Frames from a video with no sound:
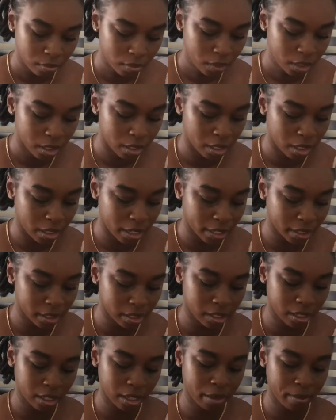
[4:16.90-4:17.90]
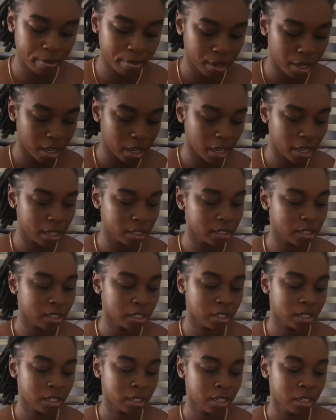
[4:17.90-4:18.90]
The next thing I bought
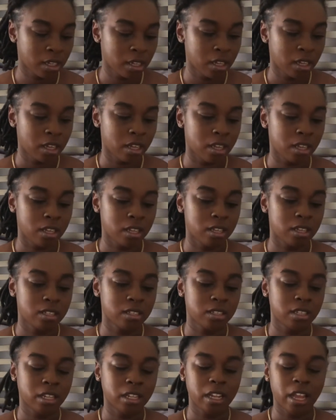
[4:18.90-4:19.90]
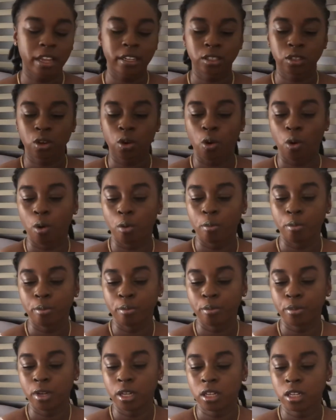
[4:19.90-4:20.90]
is the
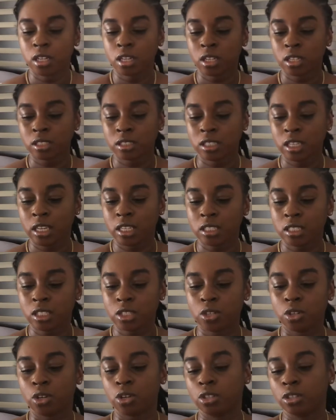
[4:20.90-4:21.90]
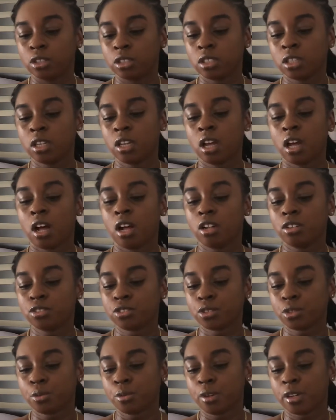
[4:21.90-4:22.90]
Lancome Tainty Doll
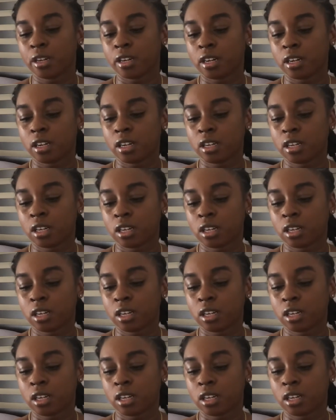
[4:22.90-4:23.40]
Ultra Wear